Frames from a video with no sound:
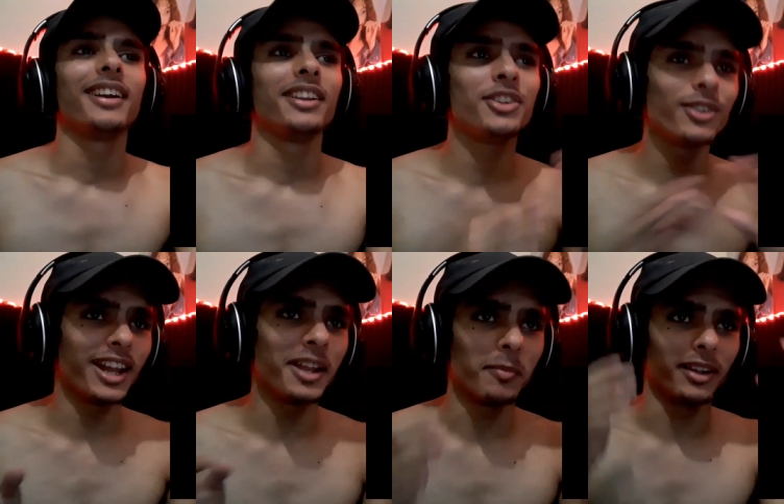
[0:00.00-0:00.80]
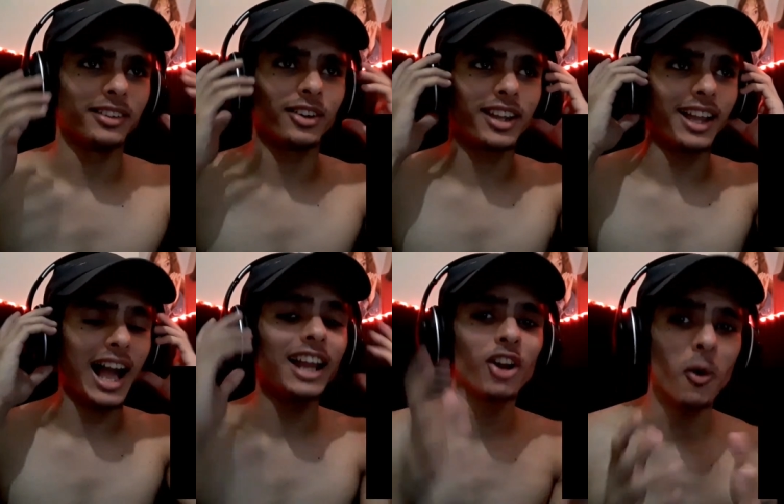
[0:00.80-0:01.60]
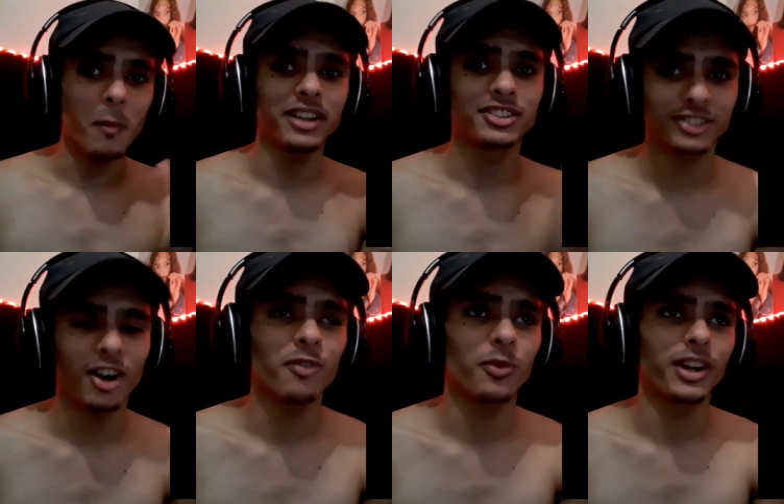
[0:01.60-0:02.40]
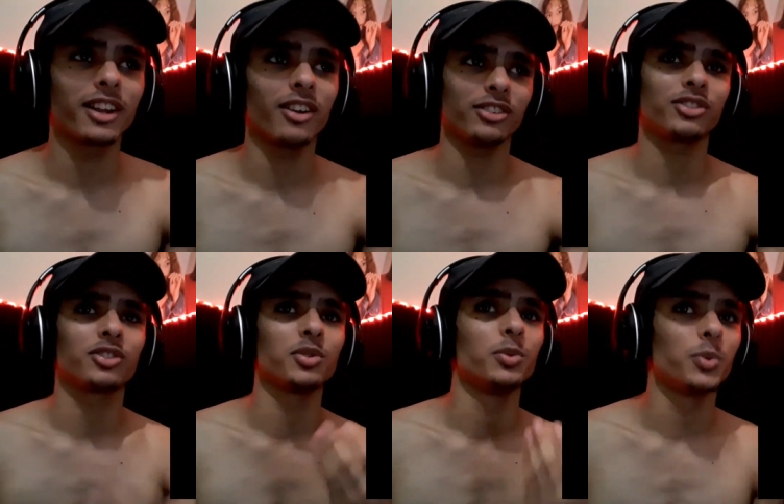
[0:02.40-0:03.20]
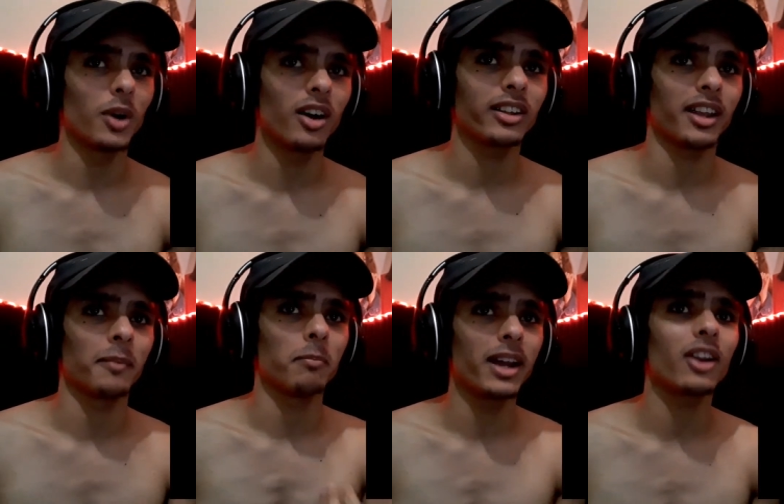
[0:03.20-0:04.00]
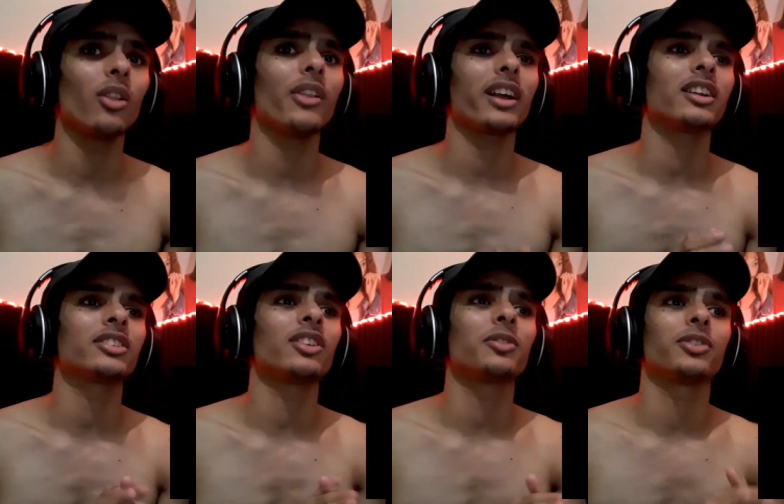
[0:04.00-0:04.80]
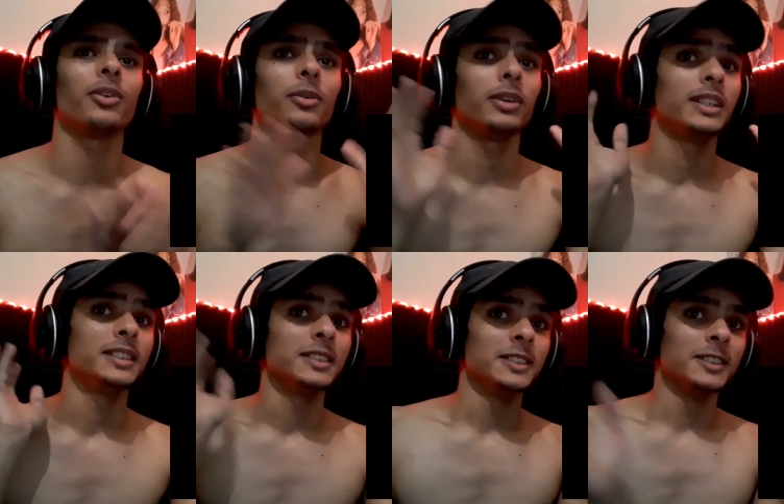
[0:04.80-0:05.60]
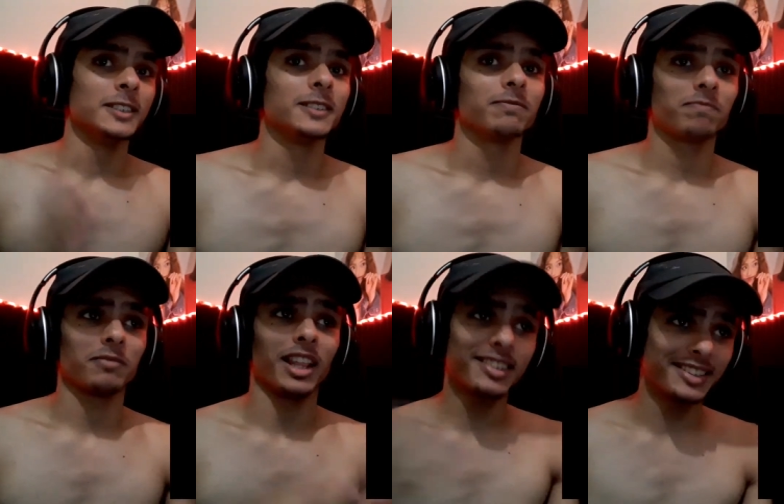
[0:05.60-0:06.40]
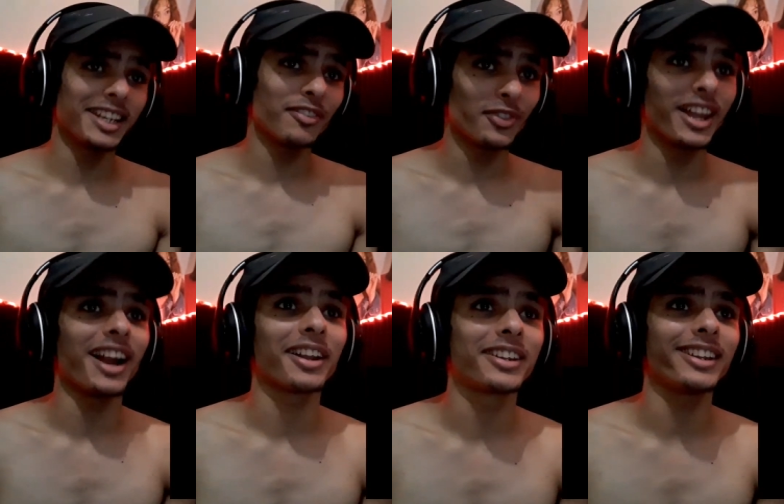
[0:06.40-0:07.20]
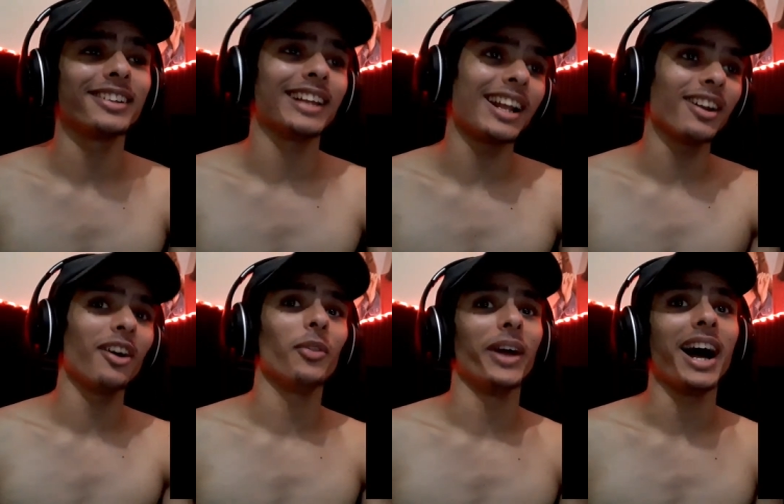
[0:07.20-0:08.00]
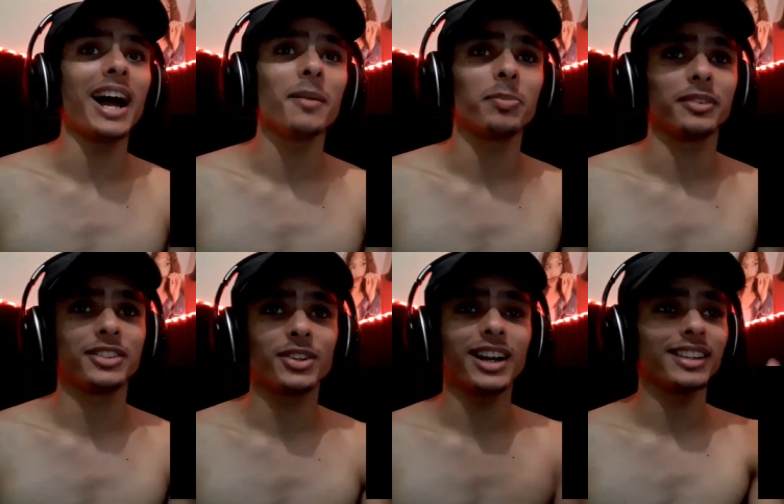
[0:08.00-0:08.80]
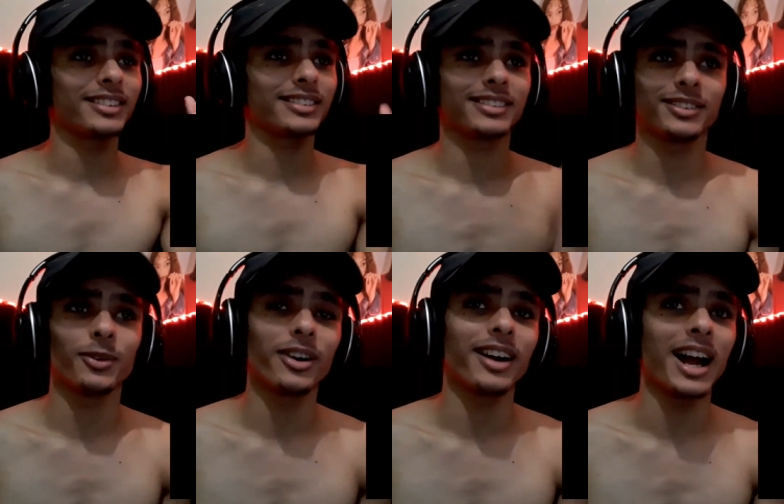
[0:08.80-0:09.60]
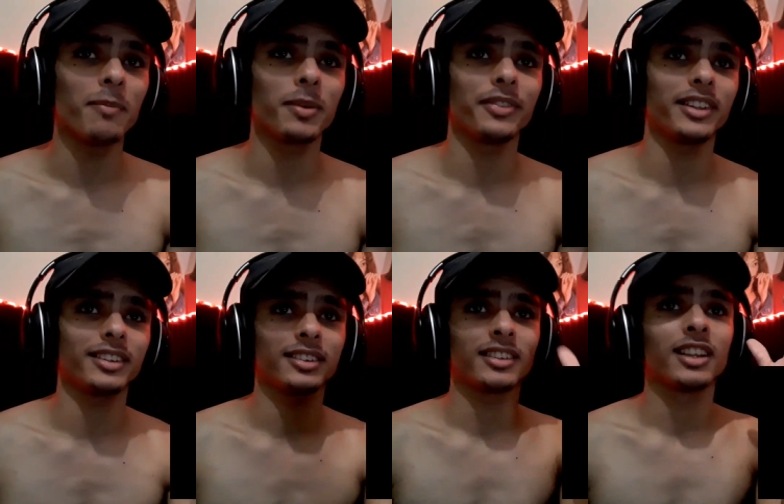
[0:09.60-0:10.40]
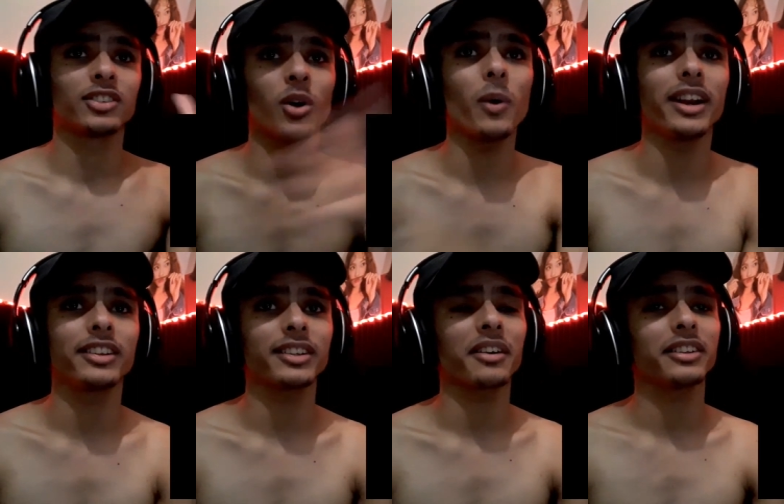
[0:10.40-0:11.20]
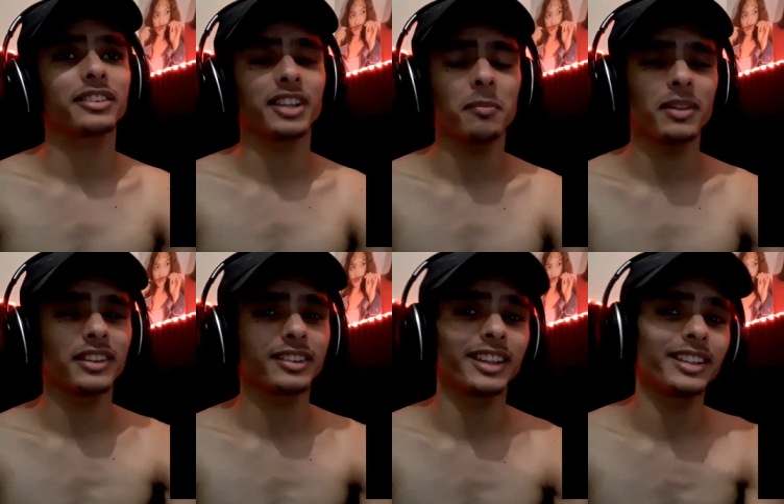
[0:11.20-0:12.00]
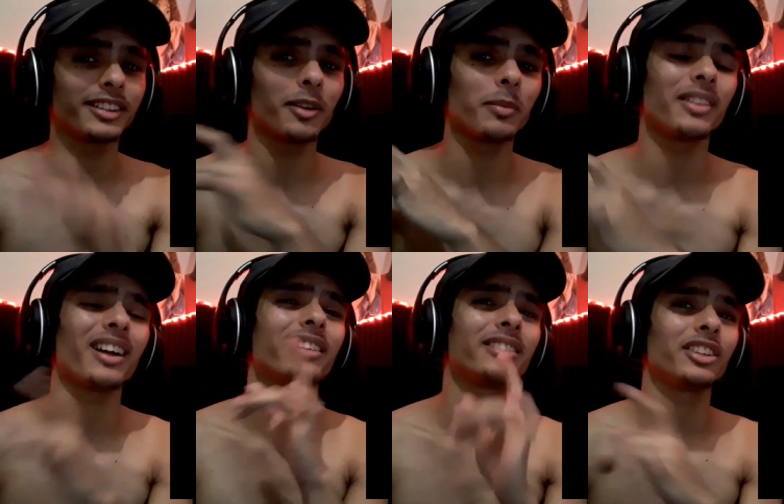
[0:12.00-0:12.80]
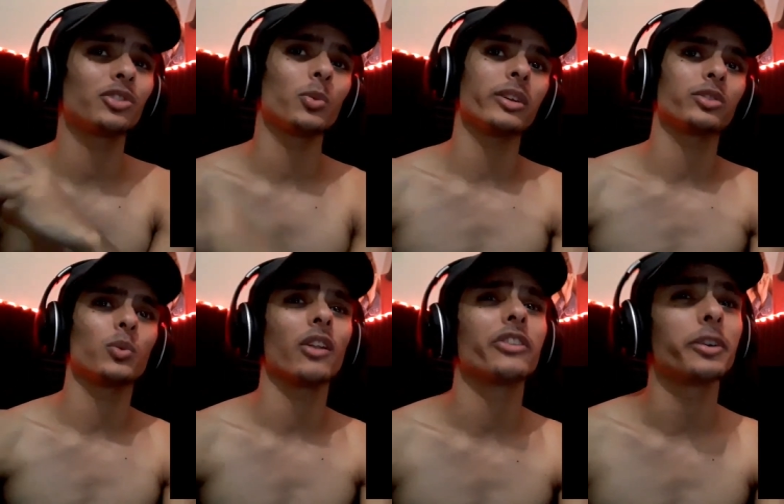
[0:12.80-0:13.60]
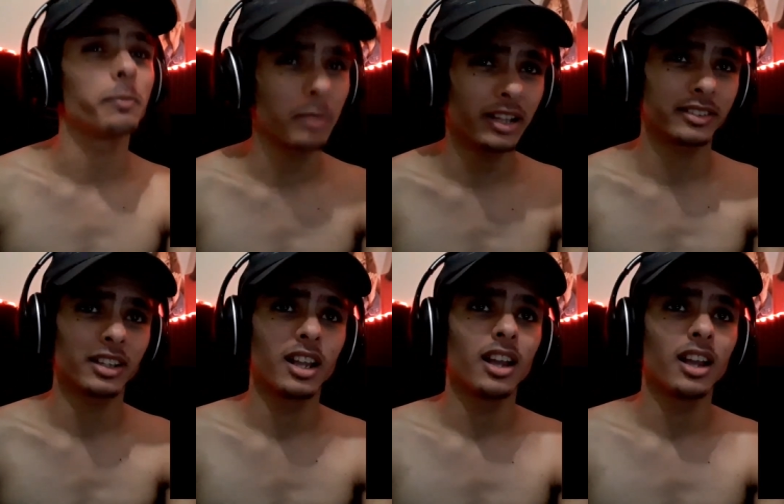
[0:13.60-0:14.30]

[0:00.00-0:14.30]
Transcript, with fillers: you name it, okay? I know my stuff when it comes to rock and metal, all that kind of stuff, so let's see if they are good. I don't know, the hype, you guys were hyping this. Someone on Instagram sent me this link, tell me that this was one of their best